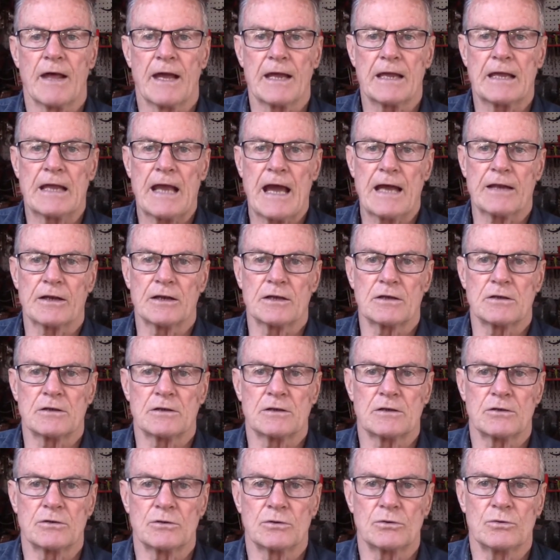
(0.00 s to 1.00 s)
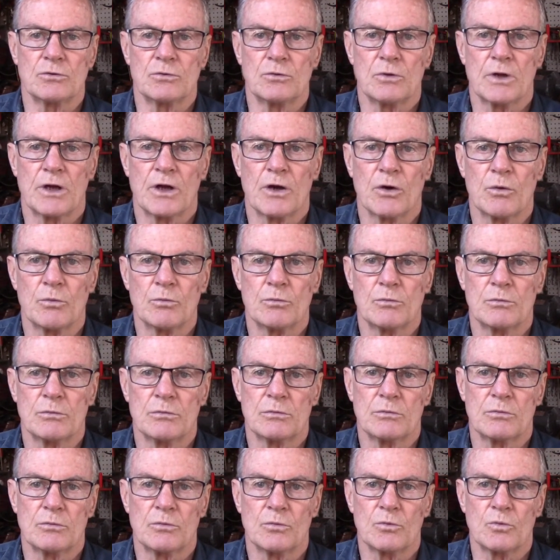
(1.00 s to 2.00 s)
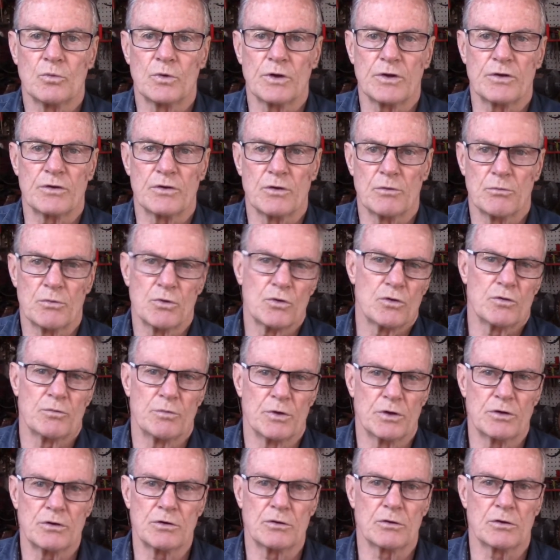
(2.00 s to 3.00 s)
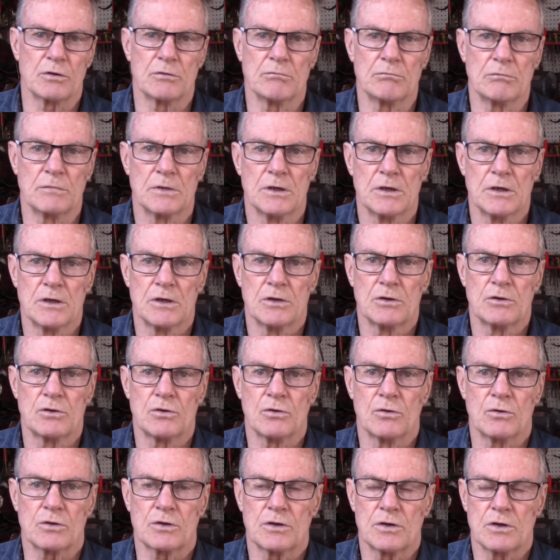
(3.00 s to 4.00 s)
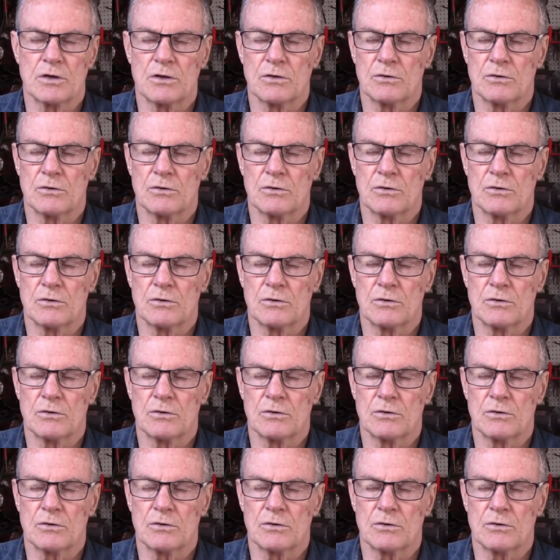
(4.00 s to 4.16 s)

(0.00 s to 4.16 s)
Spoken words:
cut it to help with your movement. You can talk to